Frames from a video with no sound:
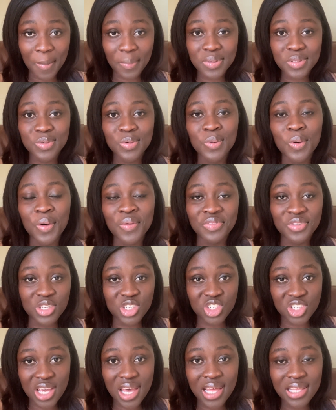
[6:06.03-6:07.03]
So on the
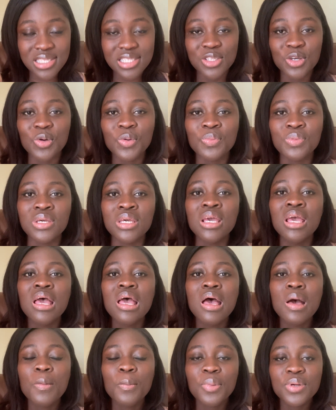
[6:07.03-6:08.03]
chat, they will be
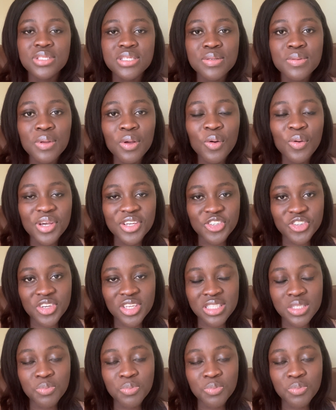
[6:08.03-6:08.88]
putting questions,